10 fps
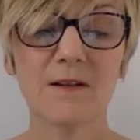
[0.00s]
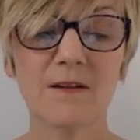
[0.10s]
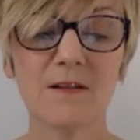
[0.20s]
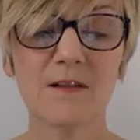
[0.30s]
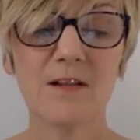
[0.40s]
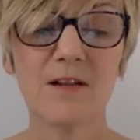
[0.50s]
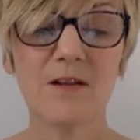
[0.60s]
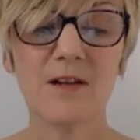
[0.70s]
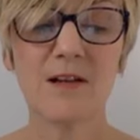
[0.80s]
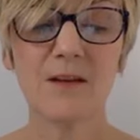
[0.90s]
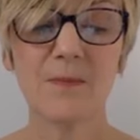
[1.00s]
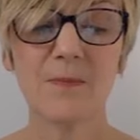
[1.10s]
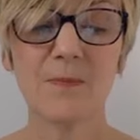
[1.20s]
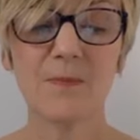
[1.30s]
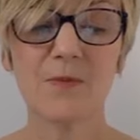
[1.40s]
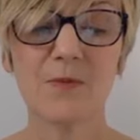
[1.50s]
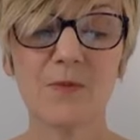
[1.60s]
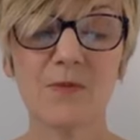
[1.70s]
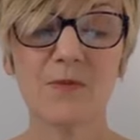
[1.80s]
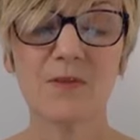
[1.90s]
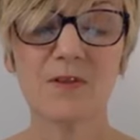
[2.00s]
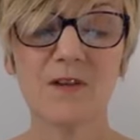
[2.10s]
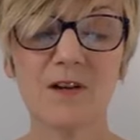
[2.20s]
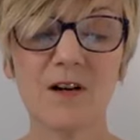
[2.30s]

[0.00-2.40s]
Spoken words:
slowly up towards the